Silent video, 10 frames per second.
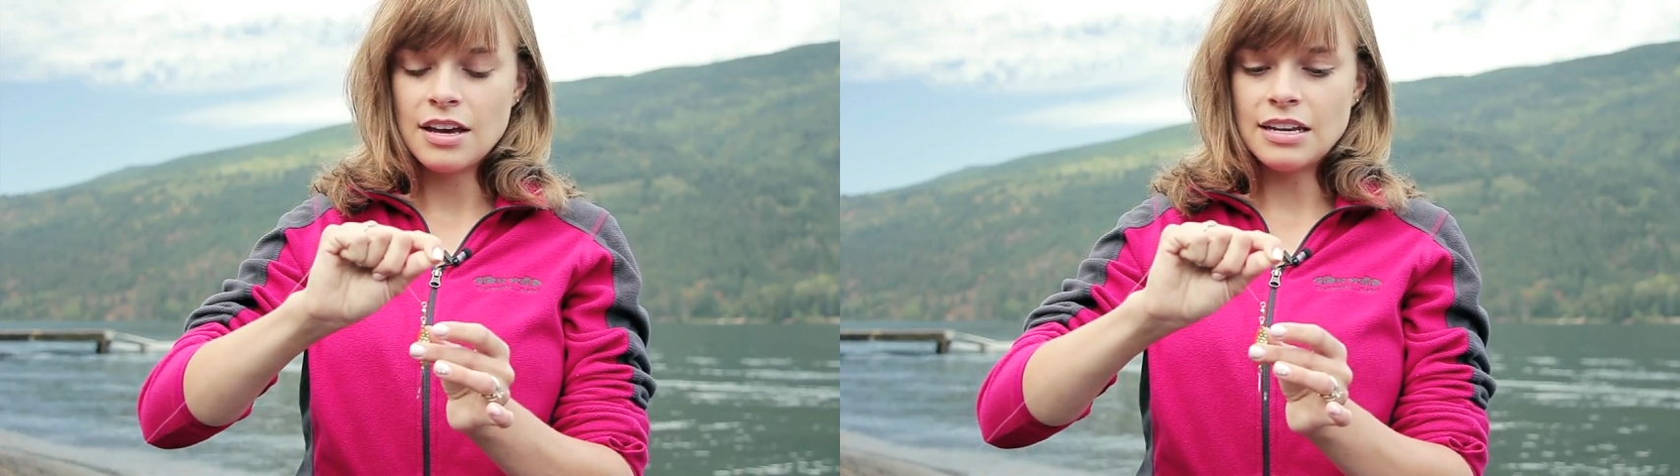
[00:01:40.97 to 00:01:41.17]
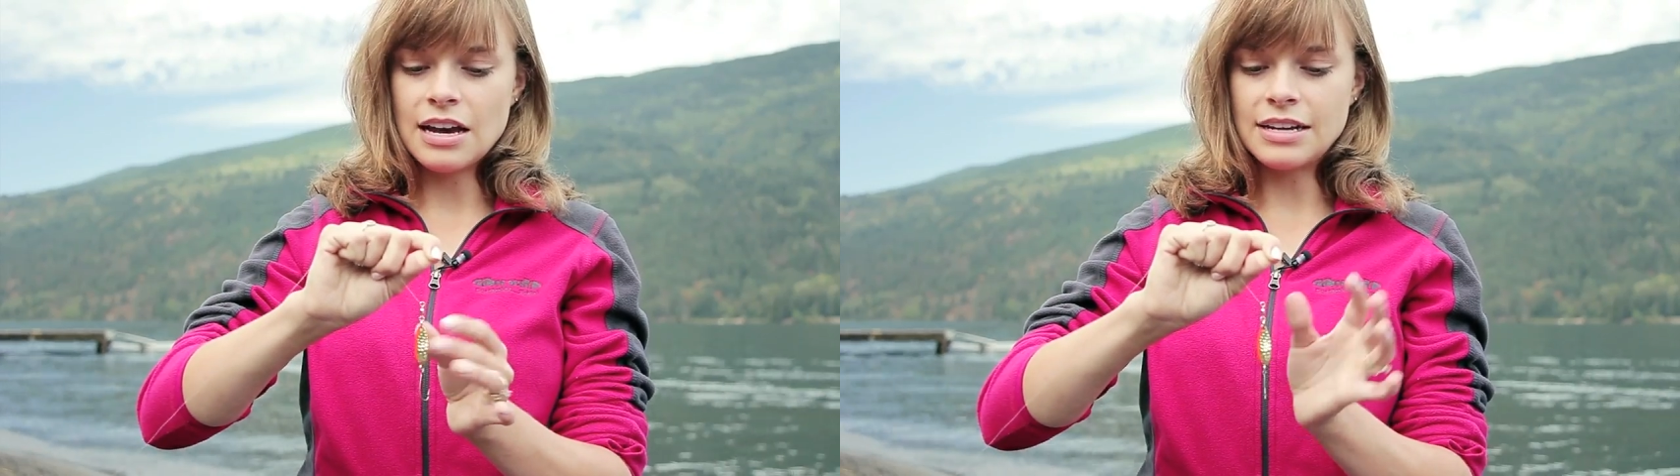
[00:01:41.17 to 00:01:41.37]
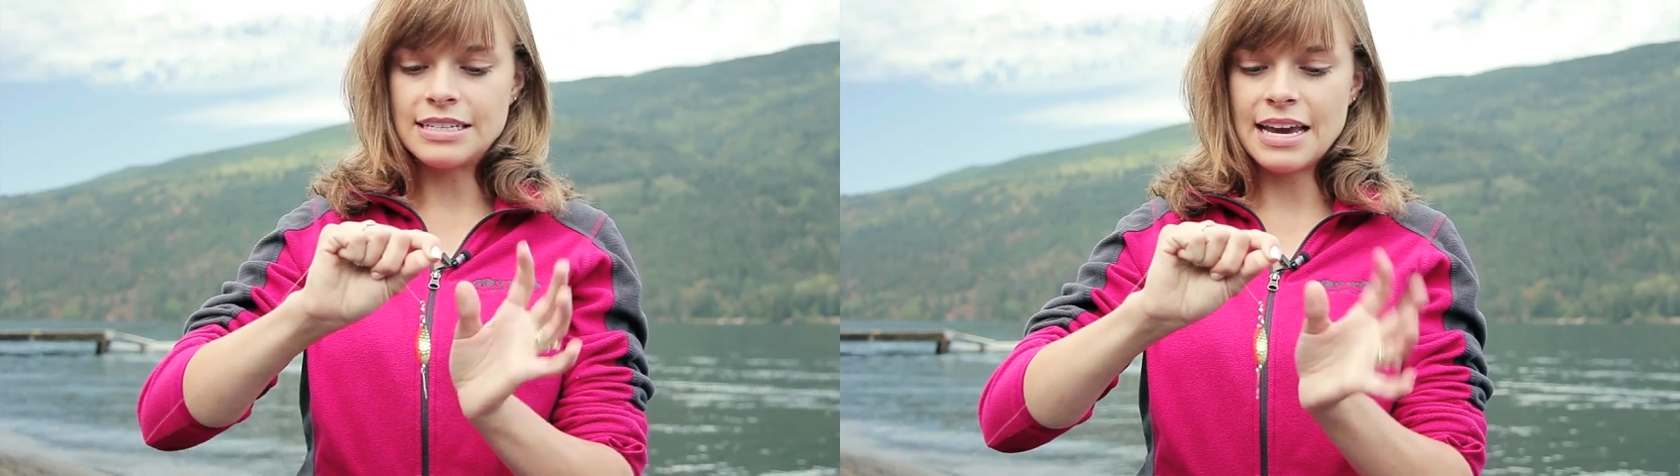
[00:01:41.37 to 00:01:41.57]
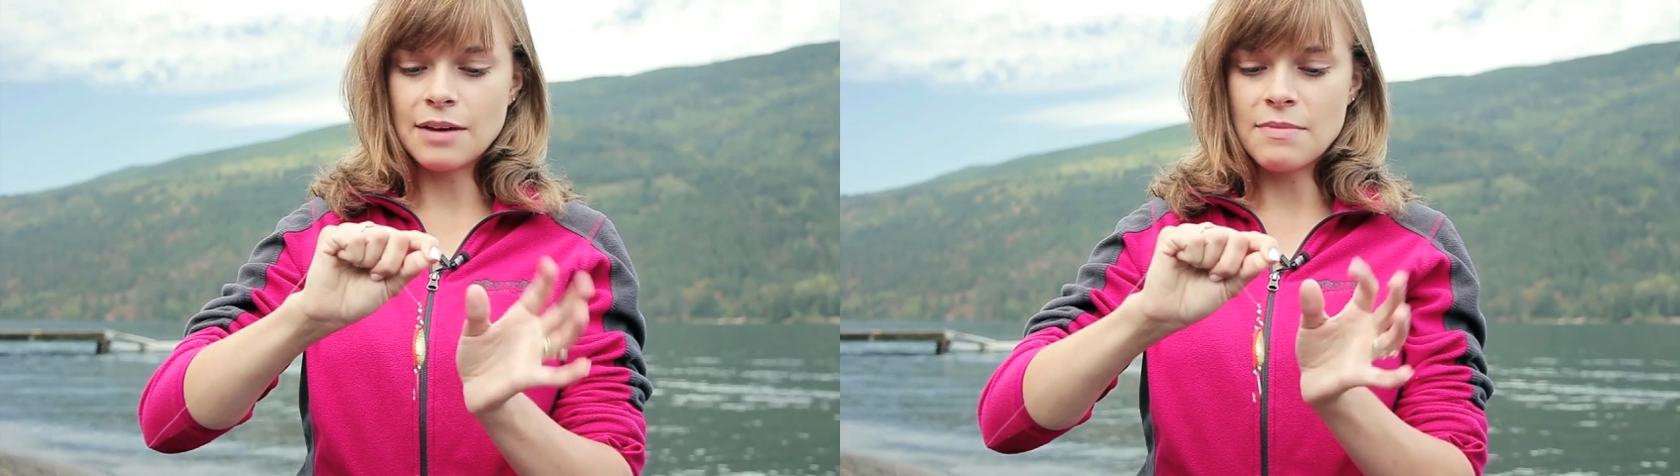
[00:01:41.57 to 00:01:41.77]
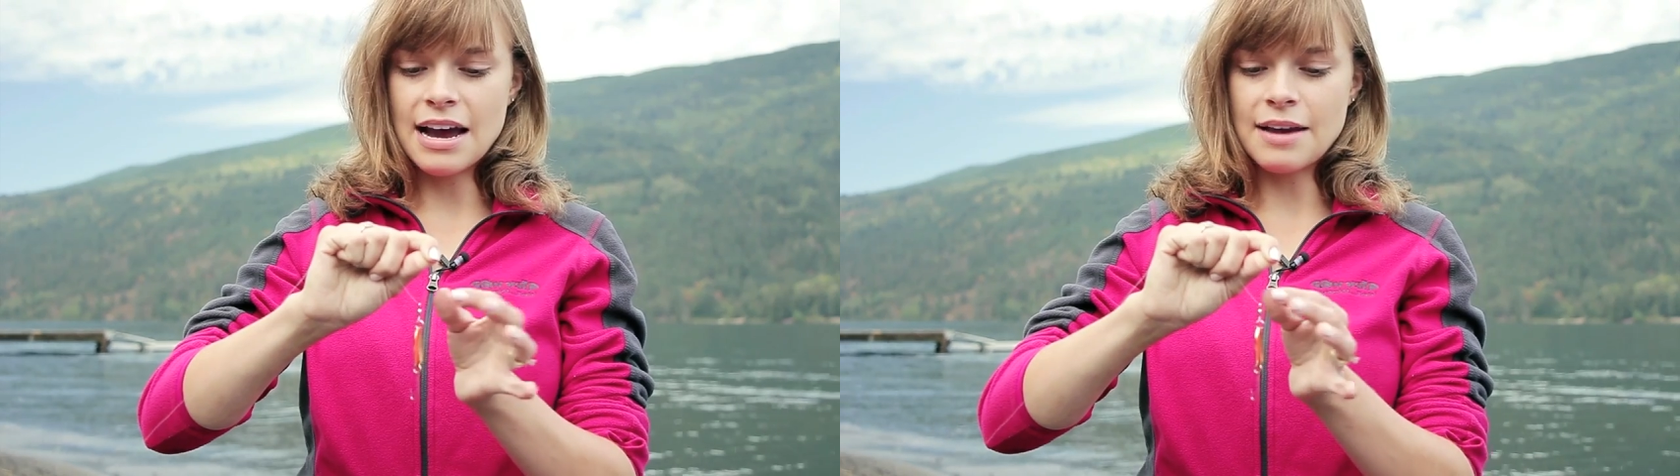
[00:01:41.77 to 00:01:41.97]
Now I
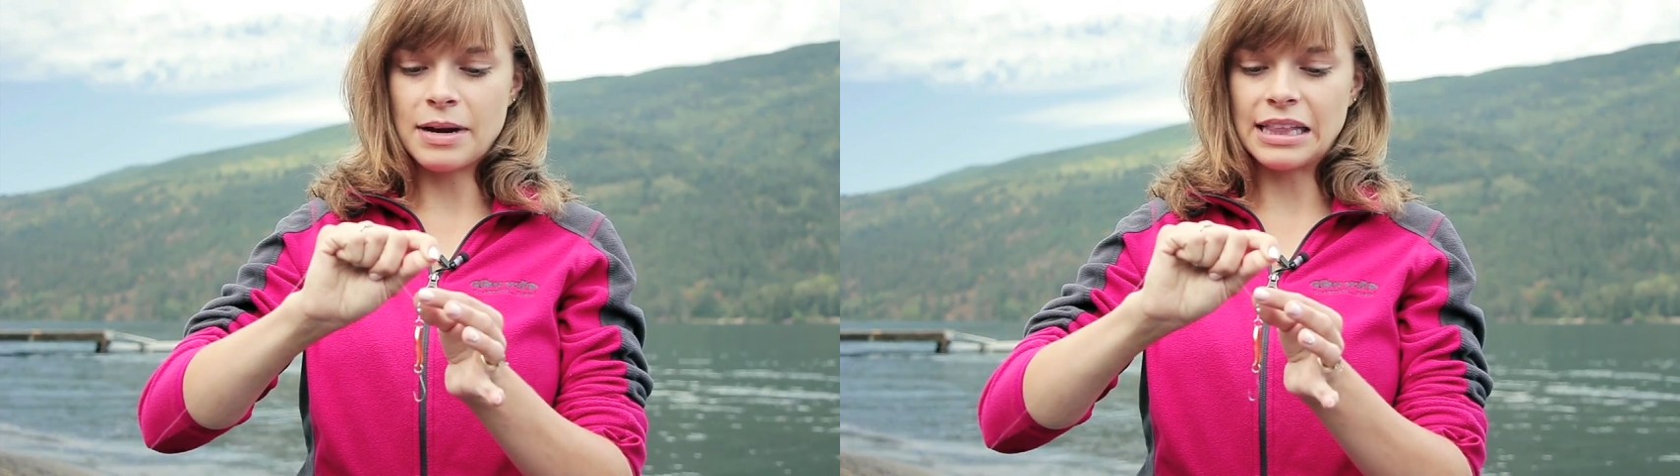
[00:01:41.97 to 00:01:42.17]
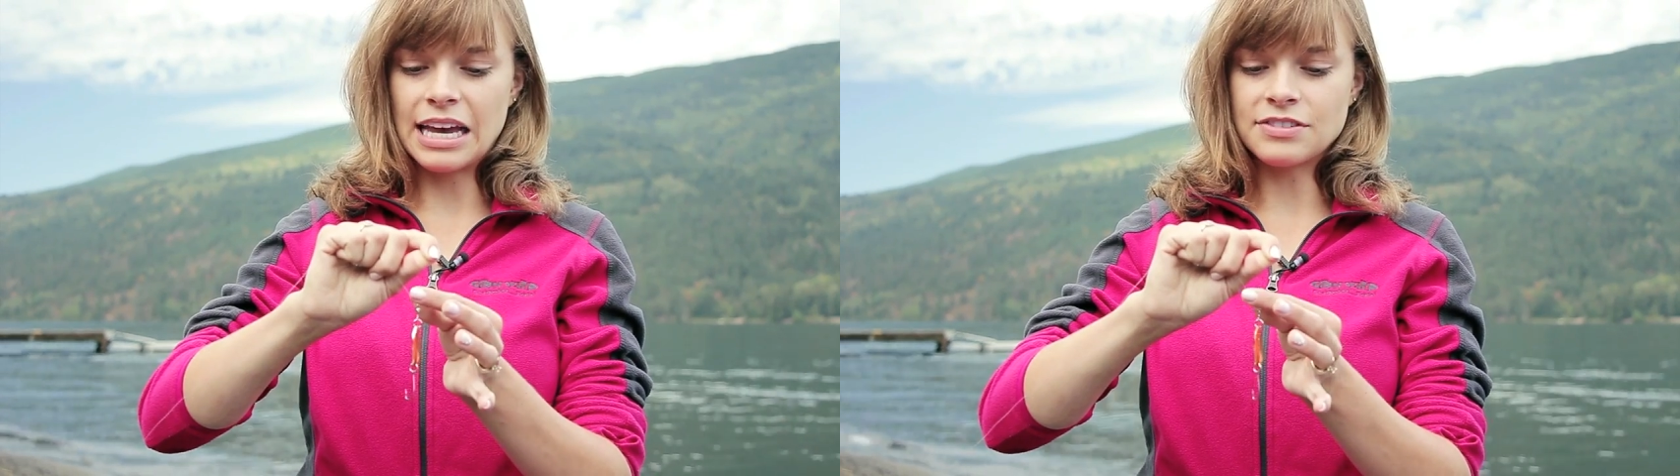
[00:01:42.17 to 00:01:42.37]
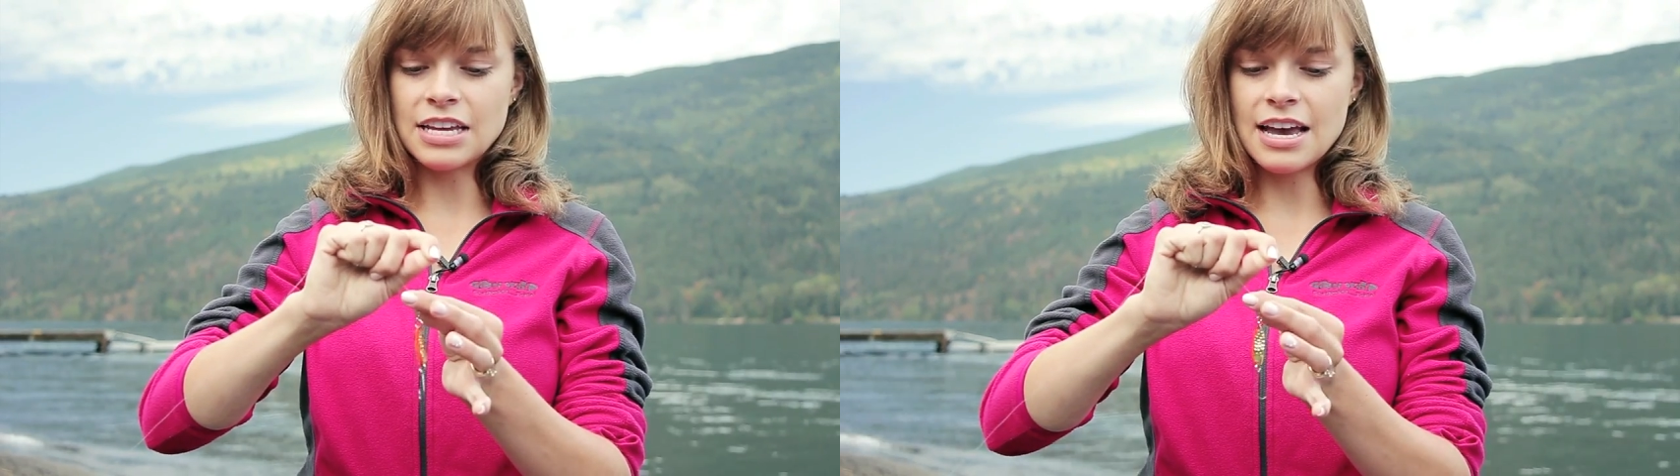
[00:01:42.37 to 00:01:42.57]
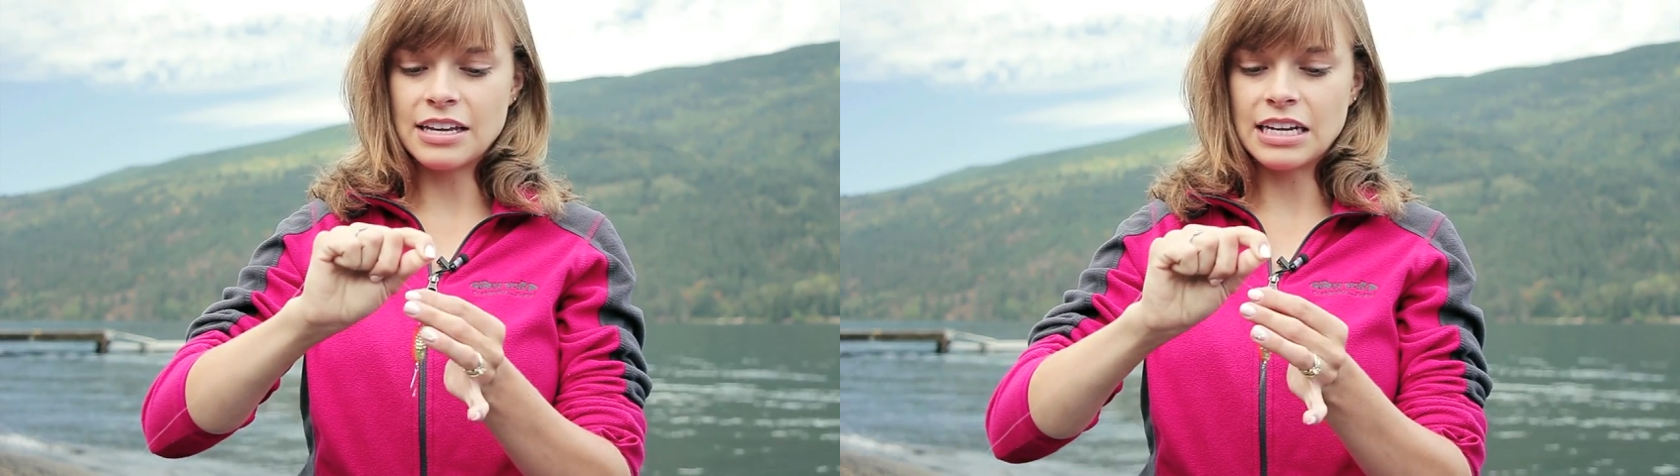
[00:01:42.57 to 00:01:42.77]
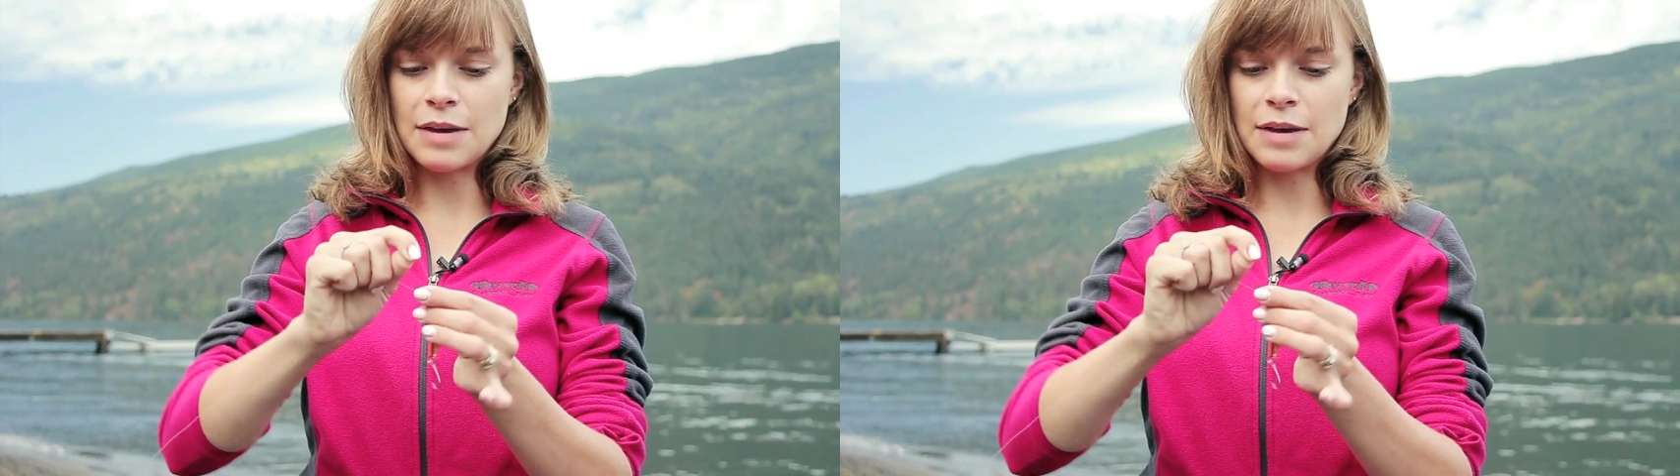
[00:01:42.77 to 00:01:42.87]
take my left hand and